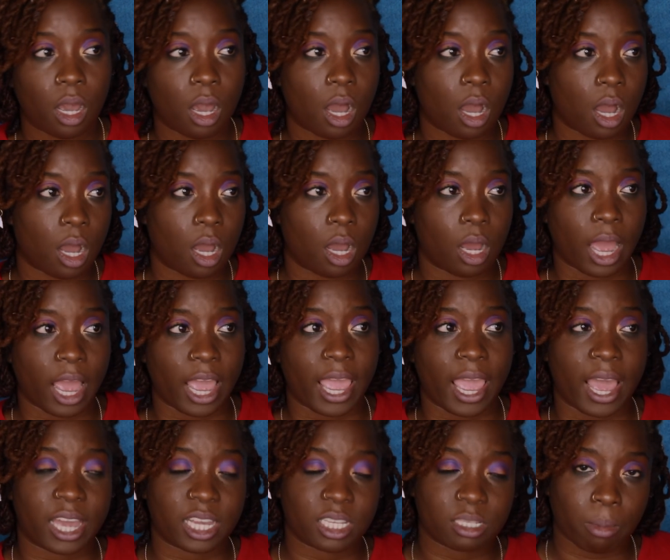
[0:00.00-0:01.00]
I
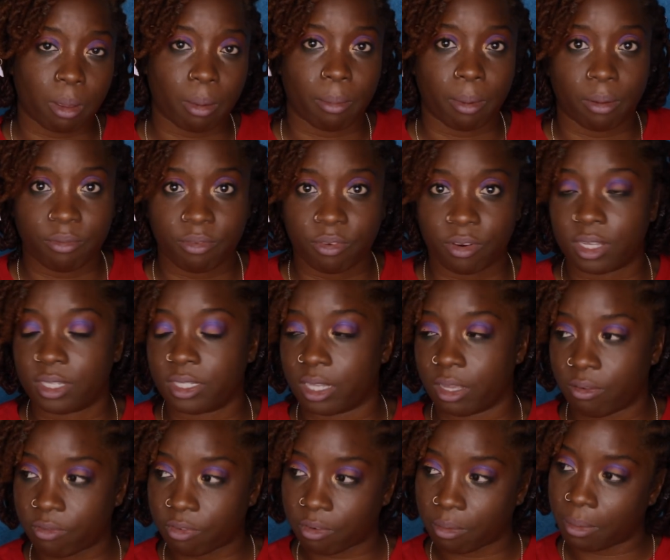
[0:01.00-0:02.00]
asked my mom for his
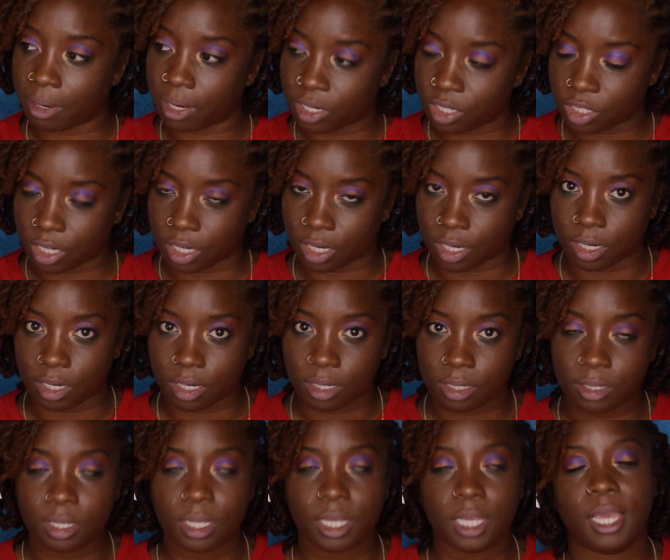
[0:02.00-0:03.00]

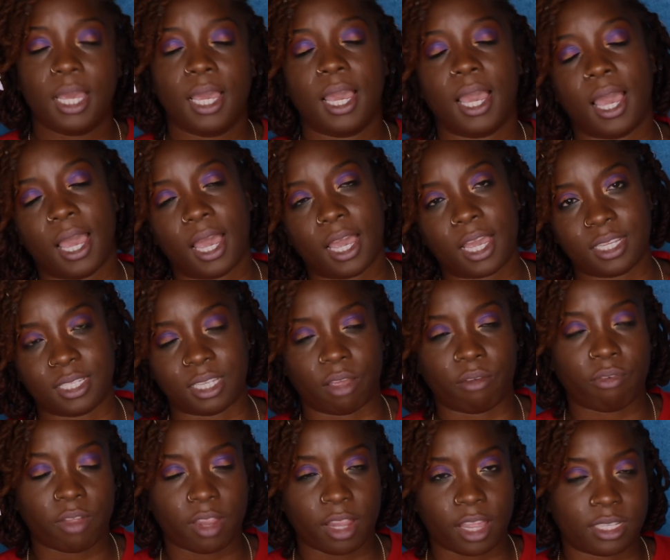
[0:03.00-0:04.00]
information because I
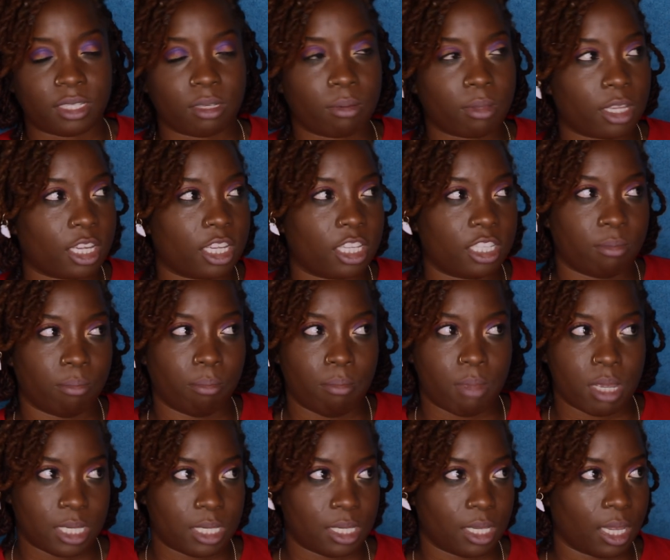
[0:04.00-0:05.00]
felt like something is
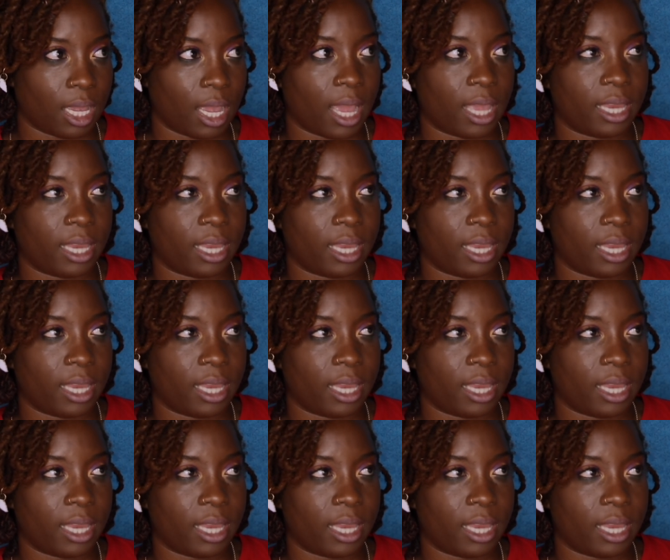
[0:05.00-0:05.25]
missing.